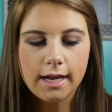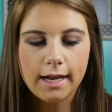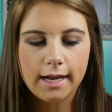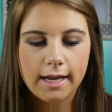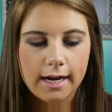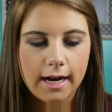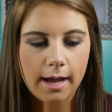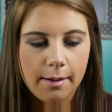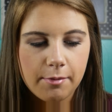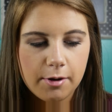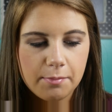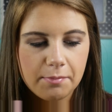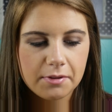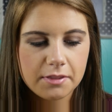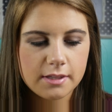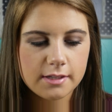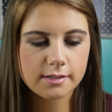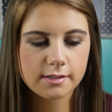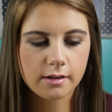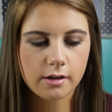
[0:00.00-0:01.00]
and I'm going to
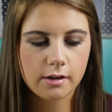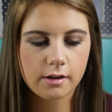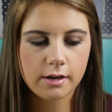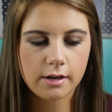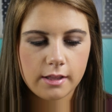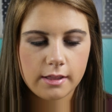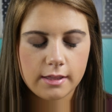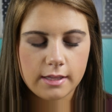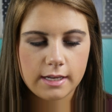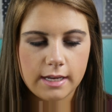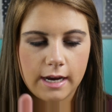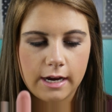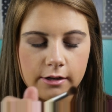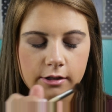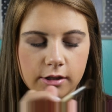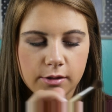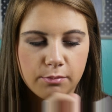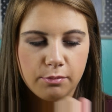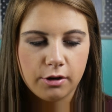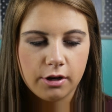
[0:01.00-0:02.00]
put this on the
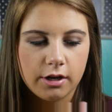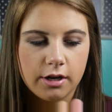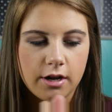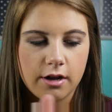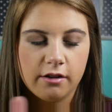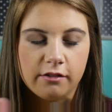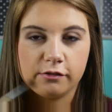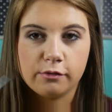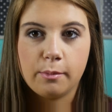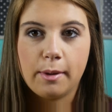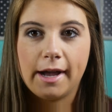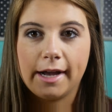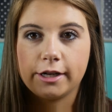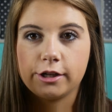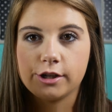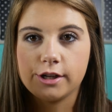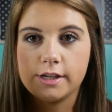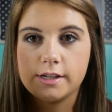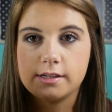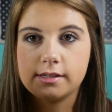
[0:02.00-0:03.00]
outer part of my
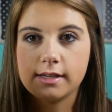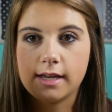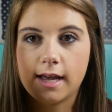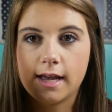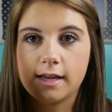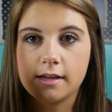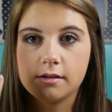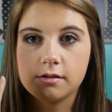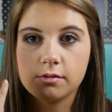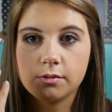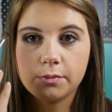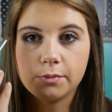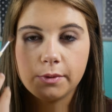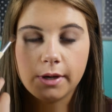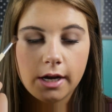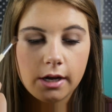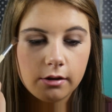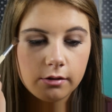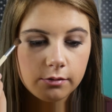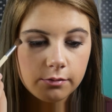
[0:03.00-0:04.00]
crease as
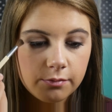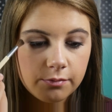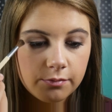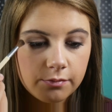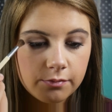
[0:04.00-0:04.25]
well.